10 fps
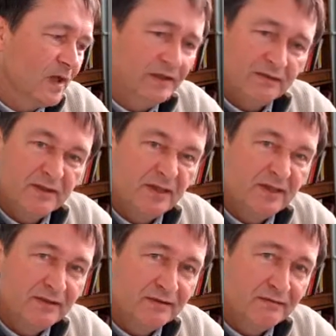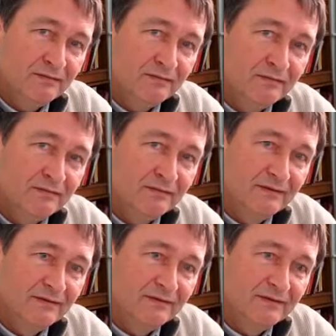I never did it.
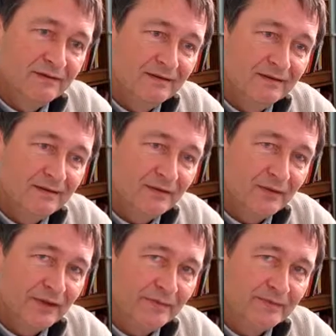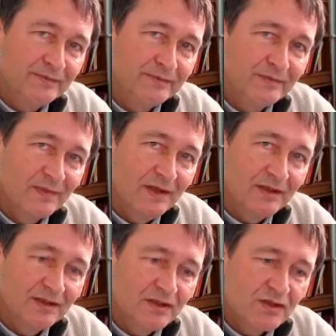Anyway,
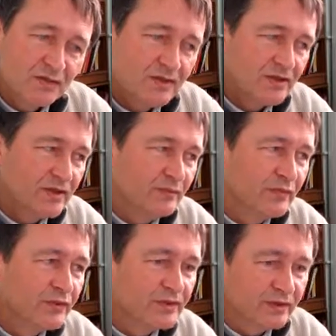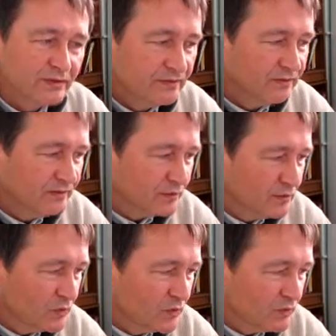let's switch the brute off. Oh,
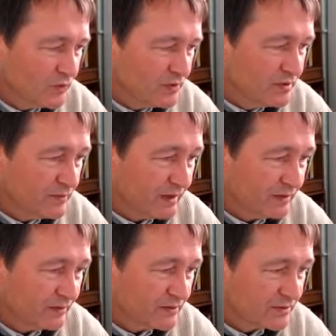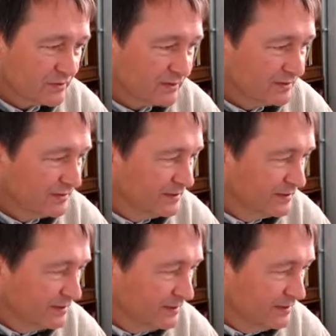put some music back on as well.
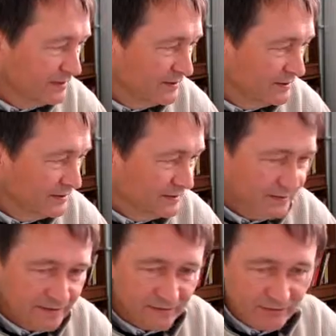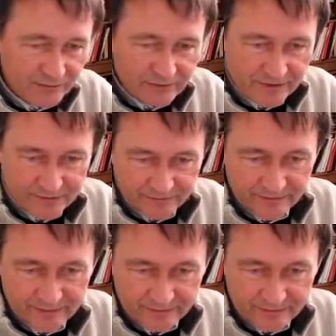Dear, oh dear.